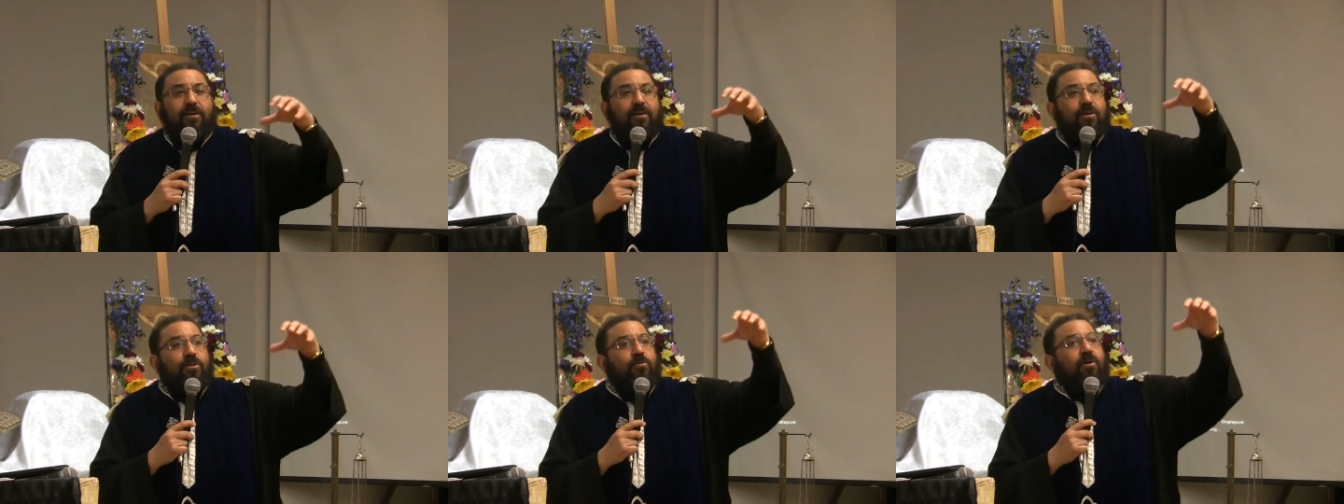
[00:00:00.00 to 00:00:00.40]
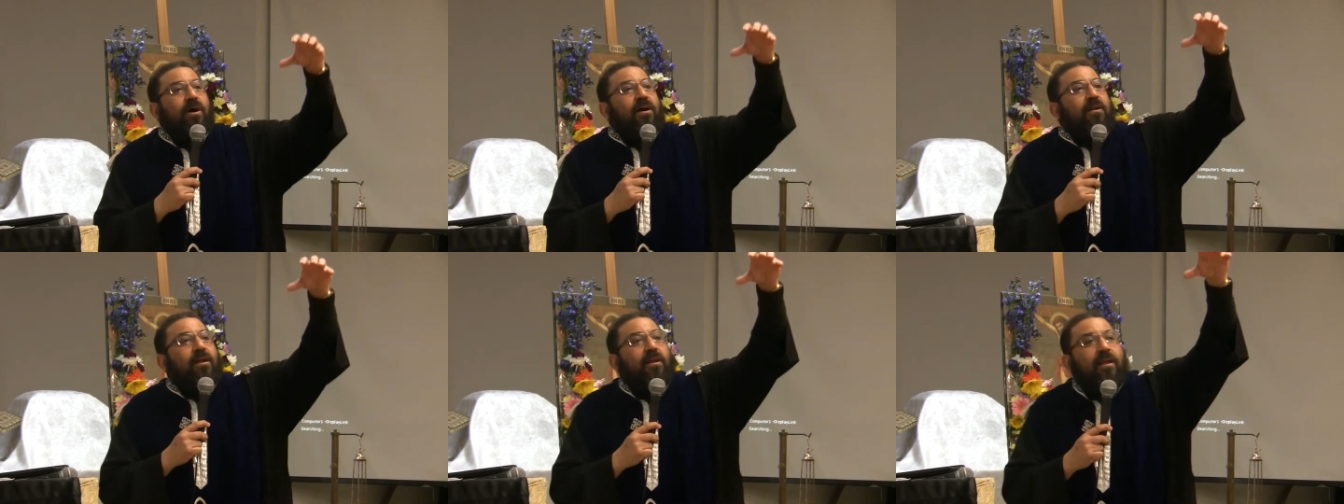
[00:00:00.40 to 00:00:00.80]
You
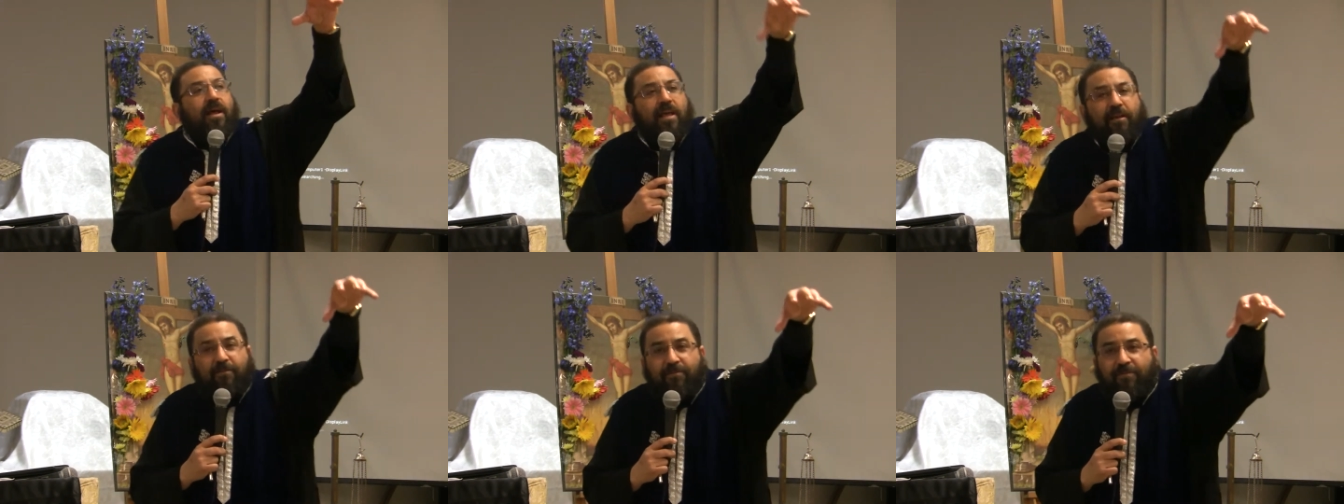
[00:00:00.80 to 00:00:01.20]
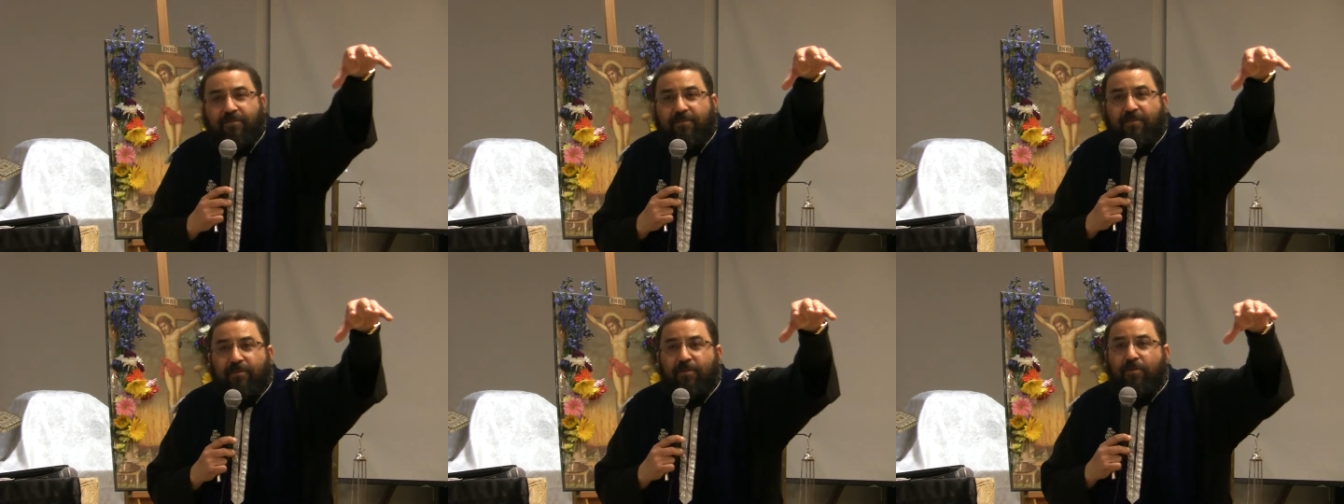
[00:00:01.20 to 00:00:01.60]
are alive
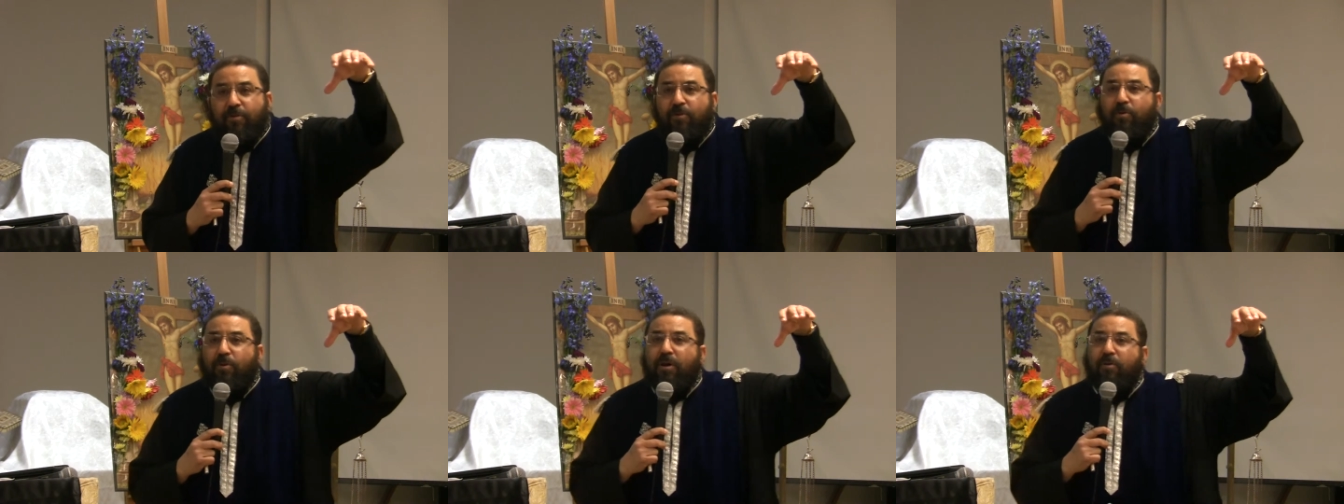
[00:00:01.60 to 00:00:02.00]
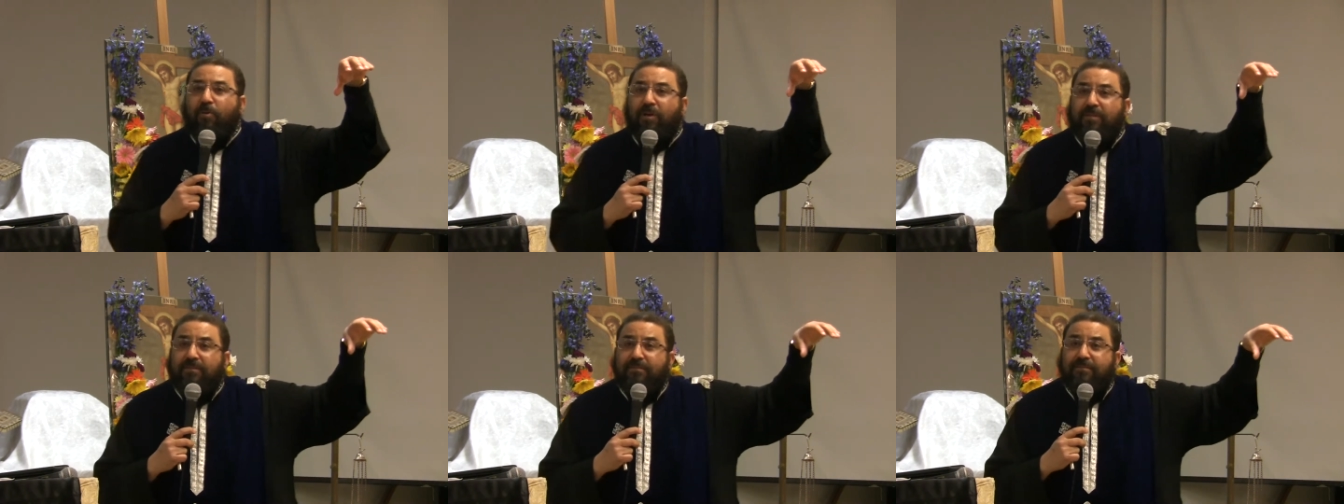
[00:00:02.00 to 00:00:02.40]
or you are
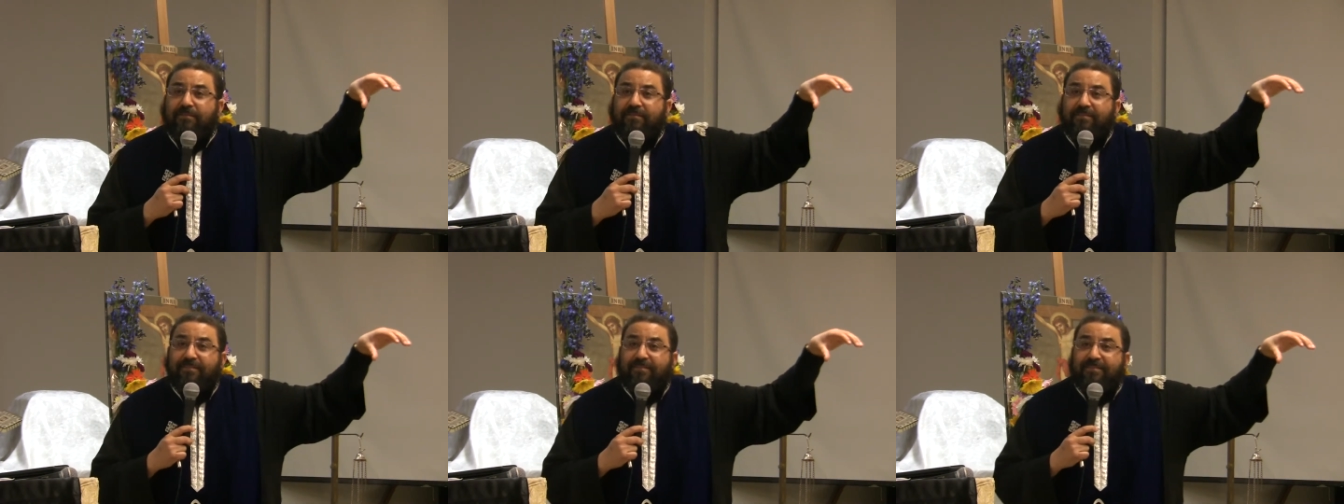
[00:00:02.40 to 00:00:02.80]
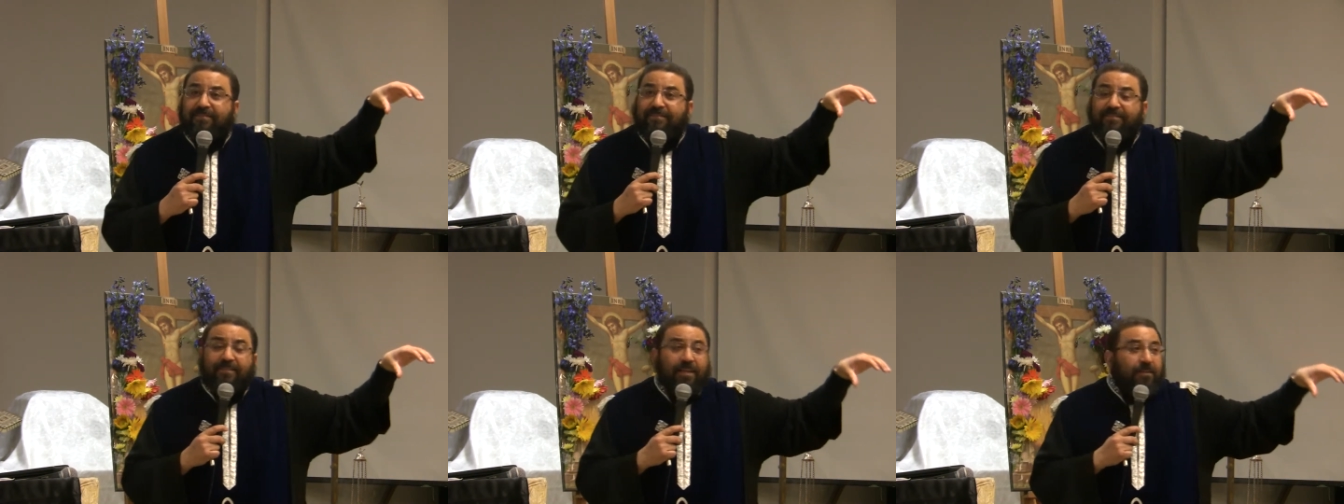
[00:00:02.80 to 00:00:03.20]
what?
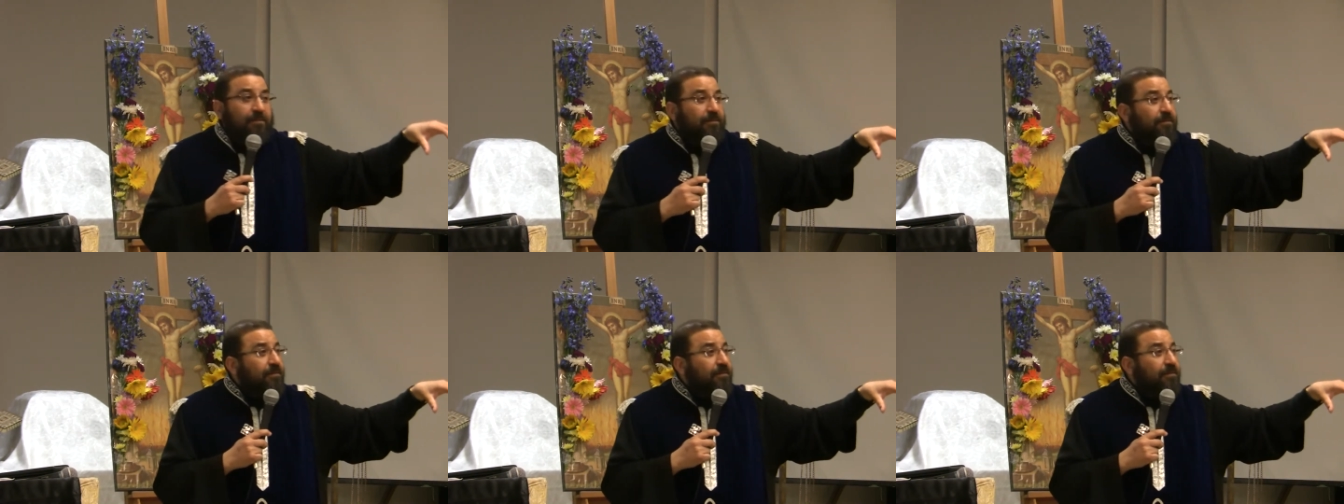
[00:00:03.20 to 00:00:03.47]
Dead.